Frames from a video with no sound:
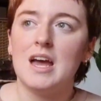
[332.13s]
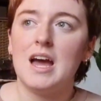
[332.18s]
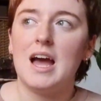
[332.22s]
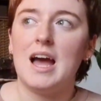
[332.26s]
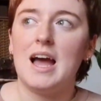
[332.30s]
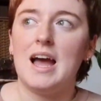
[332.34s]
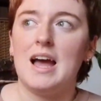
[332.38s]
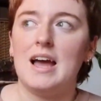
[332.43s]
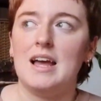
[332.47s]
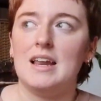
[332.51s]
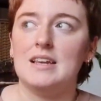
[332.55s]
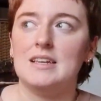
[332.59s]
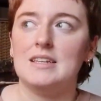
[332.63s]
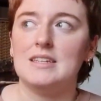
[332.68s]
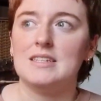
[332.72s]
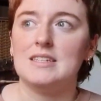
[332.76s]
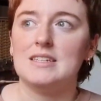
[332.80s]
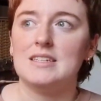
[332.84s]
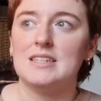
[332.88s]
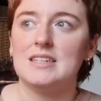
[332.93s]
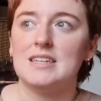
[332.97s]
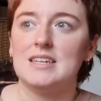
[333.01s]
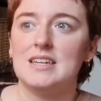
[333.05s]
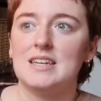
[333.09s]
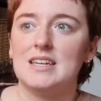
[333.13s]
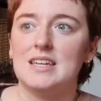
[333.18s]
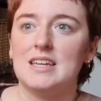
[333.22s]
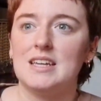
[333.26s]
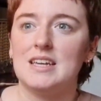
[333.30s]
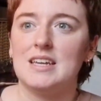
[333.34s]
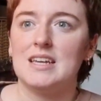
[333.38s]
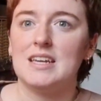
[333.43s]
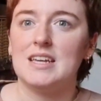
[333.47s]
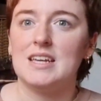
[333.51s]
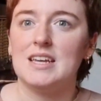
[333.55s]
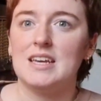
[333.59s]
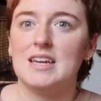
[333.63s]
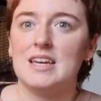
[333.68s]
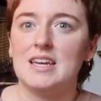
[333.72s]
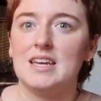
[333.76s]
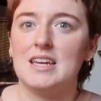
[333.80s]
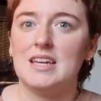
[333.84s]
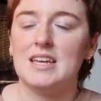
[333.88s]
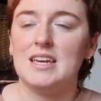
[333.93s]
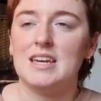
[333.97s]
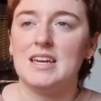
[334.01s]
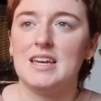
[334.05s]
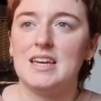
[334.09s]
And
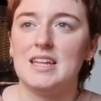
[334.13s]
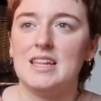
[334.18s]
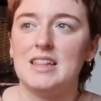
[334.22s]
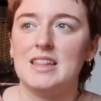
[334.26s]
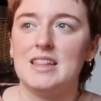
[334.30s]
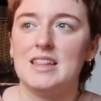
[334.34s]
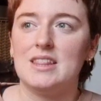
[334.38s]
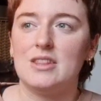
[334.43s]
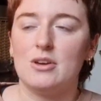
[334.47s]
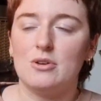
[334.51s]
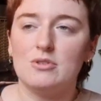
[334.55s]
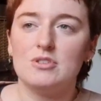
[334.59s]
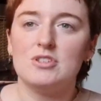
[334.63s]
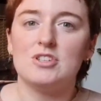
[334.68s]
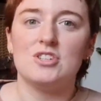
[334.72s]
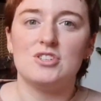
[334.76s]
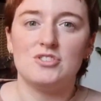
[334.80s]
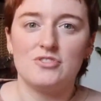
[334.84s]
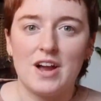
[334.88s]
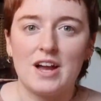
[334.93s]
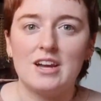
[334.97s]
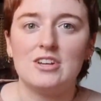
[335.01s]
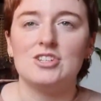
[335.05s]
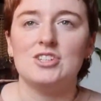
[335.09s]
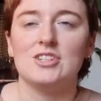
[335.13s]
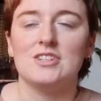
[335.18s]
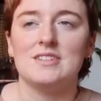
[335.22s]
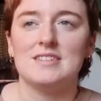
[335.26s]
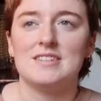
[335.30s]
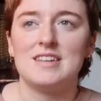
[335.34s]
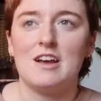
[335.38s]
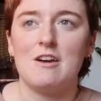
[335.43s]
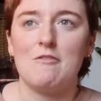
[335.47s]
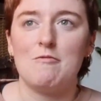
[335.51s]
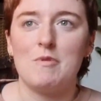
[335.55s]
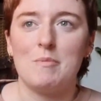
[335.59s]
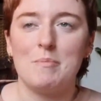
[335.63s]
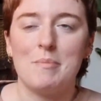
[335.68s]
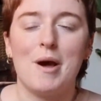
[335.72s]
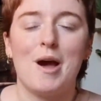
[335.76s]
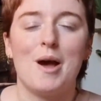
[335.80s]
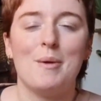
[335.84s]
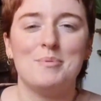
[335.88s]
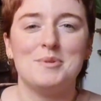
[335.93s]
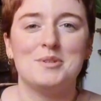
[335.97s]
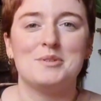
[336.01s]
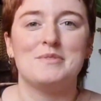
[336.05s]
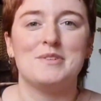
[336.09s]
those distractions have been
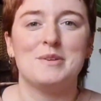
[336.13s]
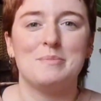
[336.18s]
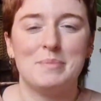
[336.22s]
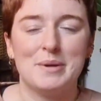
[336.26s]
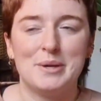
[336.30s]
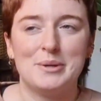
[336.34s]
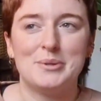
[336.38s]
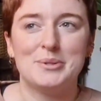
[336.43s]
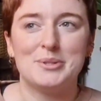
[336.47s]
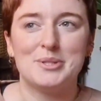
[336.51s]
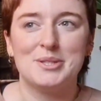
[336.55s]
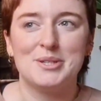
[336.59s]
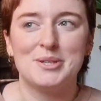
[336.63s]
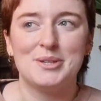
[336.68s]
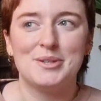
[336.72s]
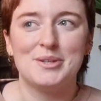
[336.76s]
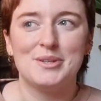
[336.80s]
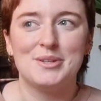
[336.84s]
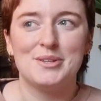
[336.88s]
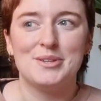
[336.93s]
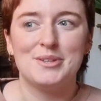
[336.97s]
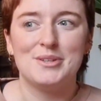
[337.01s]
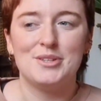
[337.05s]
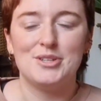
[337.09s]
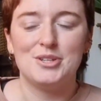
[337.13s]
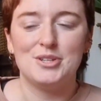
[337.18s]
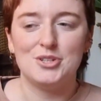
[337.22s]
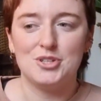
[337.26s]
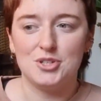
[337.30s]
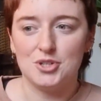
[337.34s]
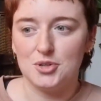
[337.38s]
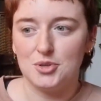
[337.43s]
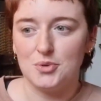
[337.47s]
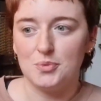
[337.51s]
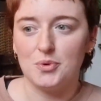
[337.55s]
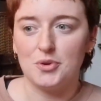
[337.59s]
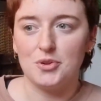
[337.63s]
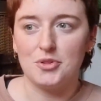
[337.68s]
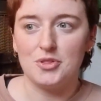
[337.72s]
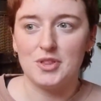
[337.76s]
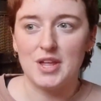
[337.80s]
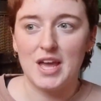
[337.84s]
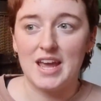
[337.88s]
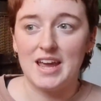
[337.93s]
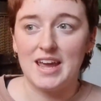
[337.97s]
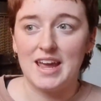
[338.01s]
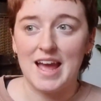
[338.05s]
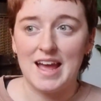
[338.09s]
purposefully built to do what
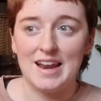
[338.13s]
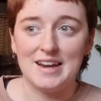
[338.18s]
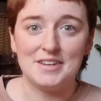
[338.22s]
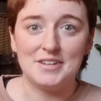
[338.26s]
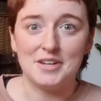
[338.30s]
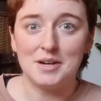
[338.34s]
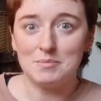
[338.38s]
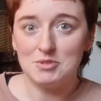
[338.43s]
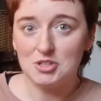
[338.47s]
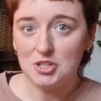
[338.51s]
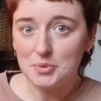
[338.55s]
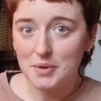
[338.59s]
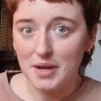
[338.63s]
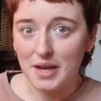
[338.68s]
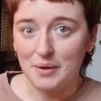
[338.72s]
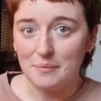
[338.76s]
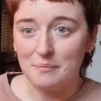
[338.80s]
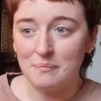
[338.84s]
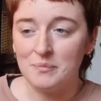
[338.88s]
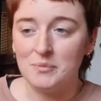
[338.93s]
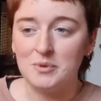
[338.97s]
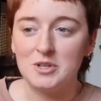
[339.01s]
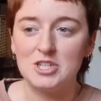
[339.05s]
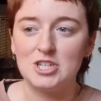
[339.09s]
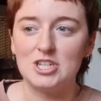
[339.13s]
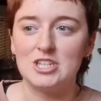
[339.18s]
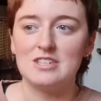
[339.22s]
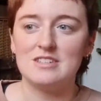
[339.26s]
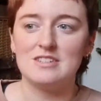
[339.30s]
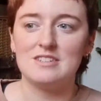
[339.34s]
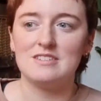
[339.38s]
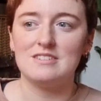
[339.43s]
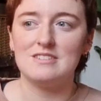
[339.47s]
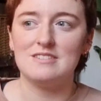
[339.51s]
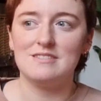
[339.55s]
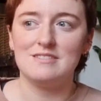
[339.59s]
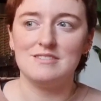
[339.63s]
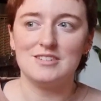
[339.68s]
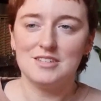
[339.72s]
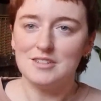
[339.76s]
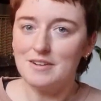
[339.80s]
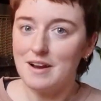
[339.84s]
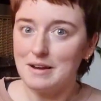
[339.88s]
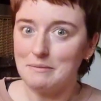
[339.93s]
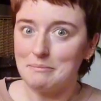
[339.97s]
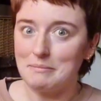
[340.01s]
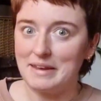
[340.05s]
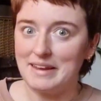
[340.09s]
they end up doing, which is
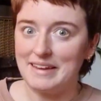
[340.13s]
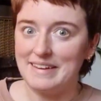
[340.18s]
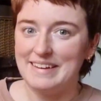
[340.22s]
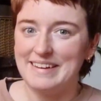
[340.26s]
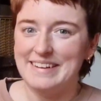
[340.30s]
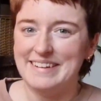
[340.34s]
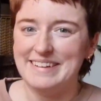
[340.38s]
distract me.